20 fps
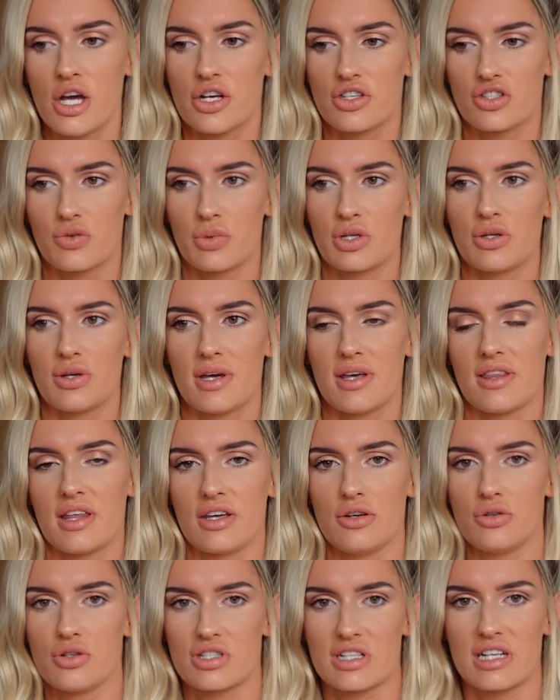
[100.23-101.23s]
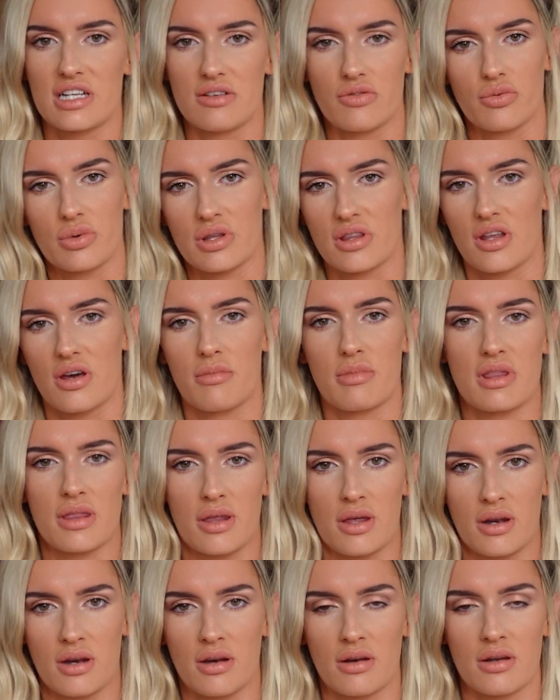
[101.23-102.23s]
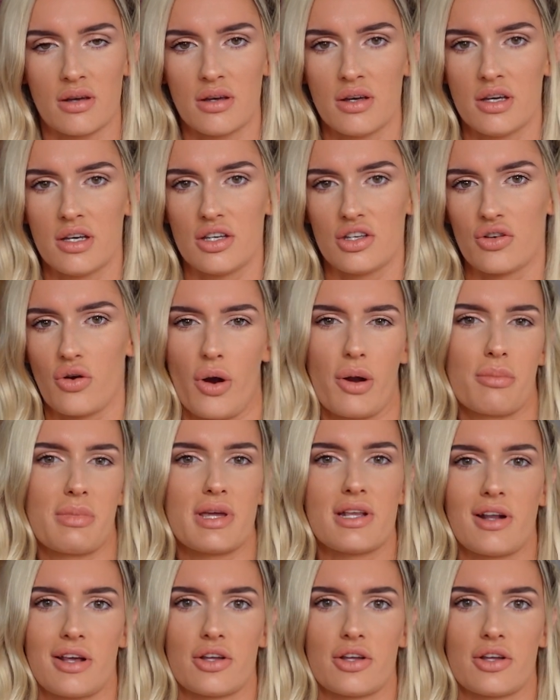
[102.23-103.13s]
So when you get there, you just leave it with them and then, you know what I mean?